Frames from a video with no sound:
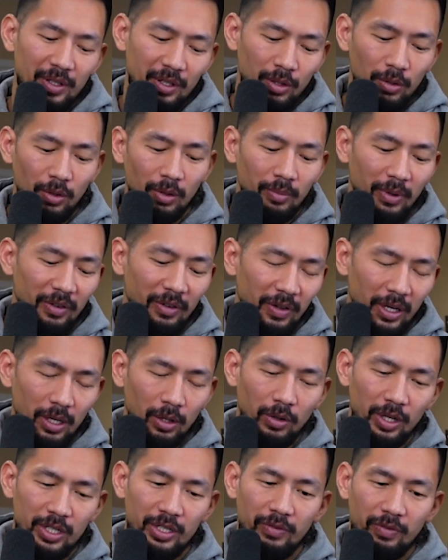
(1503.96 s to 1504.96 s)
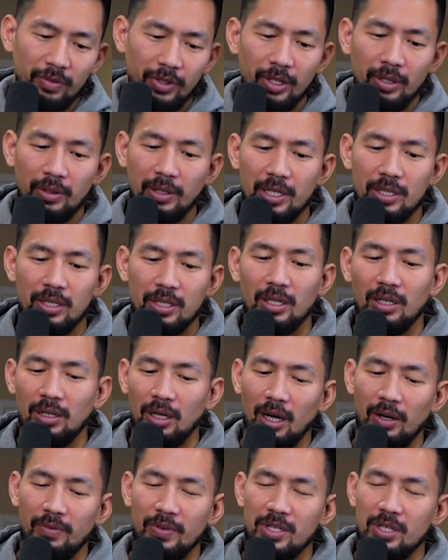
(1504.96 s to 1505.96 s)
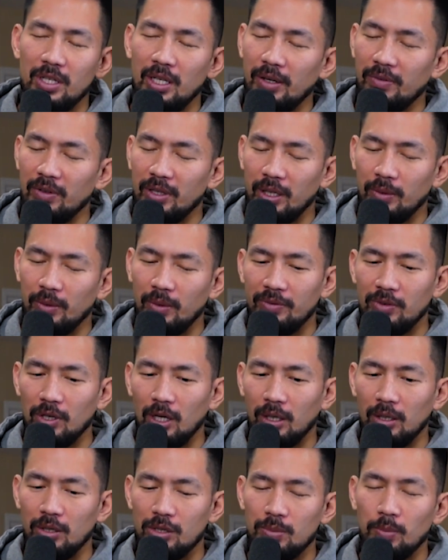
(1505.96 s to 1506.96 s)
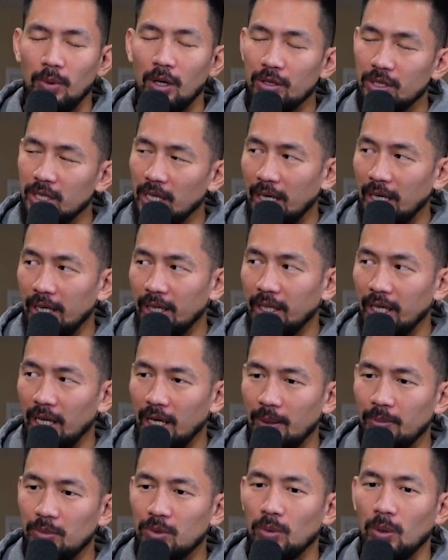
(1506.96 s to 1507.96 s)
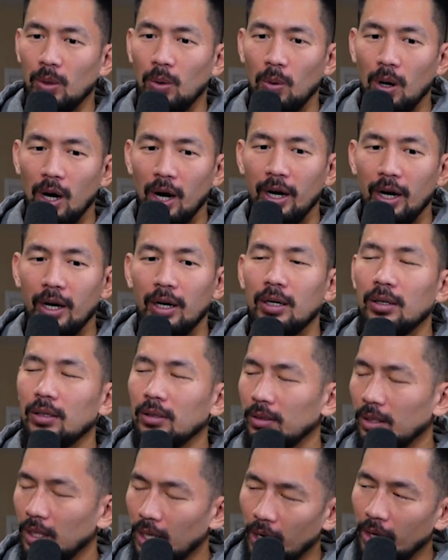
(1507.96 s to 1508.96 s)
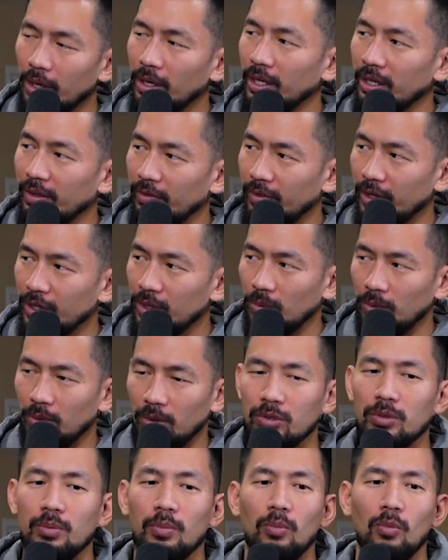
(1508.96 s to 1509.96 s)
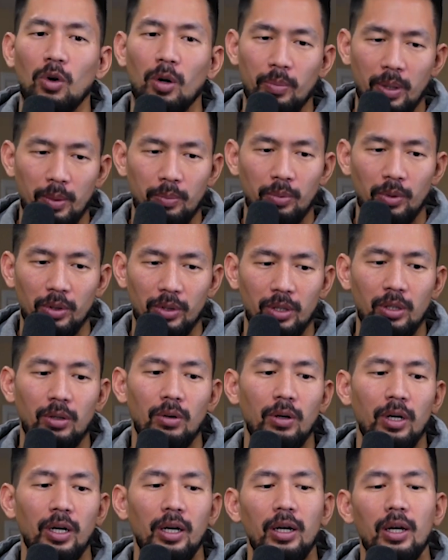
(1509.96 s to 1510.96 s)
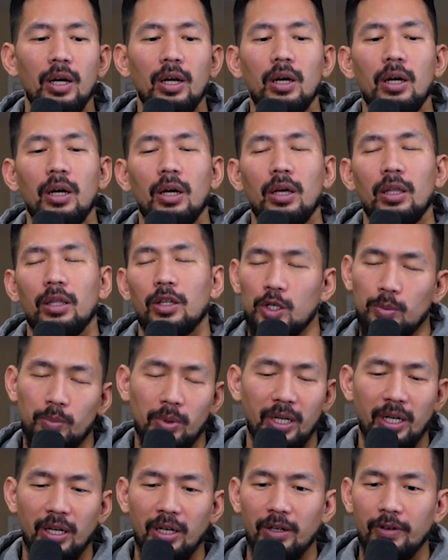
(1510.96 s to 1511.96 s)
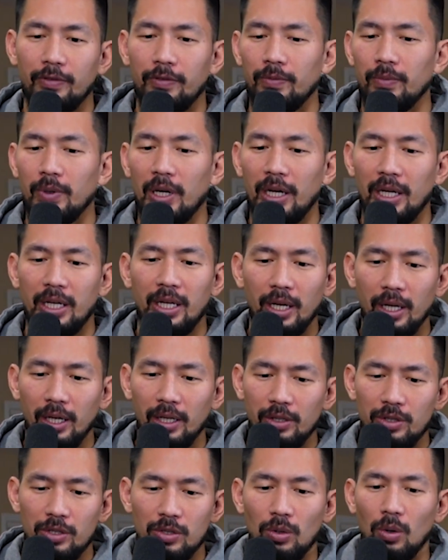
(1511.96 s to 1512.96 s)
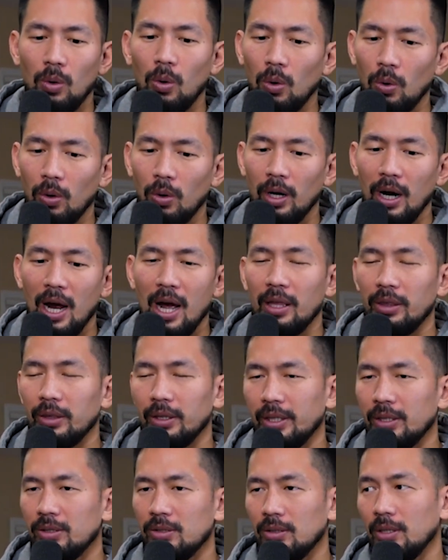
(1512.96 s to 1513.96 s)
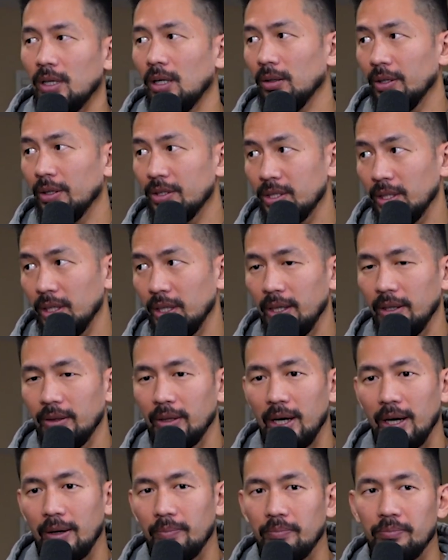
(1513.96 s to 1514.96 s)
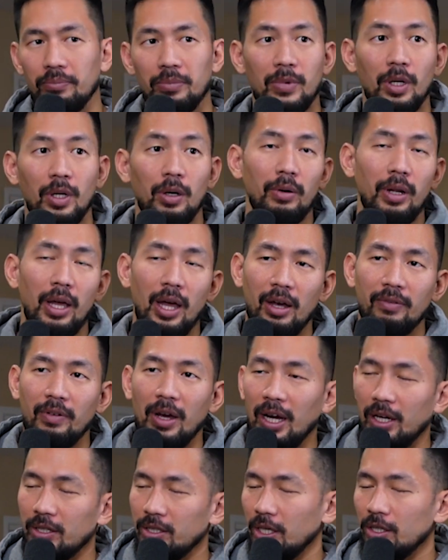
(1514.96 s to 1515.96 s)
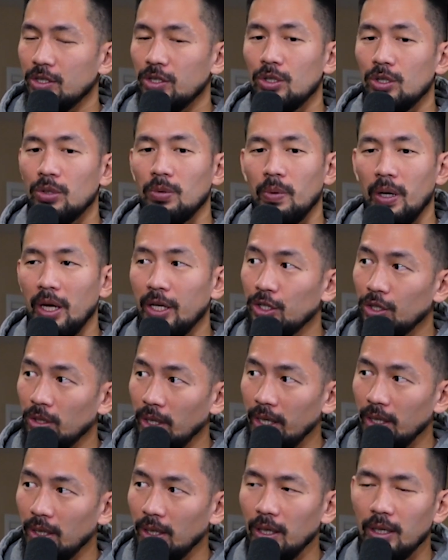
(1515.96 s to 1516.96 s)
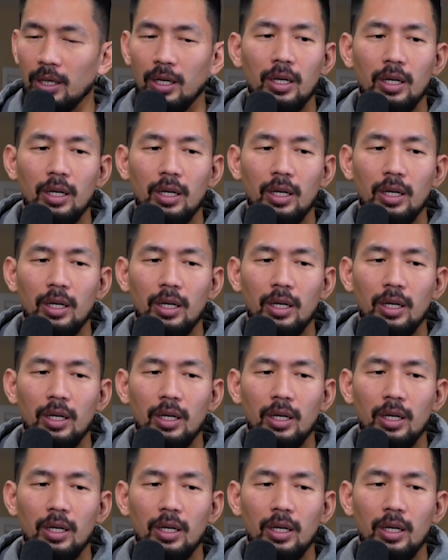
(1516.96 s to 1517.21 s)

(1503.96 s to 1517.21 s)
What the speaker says: Cool. My final question for you is, obviously everything we've talked, small-sided games require other individuals, more people on the court. There's plenty of kids or athletes that are listening that don't have access to a trainer,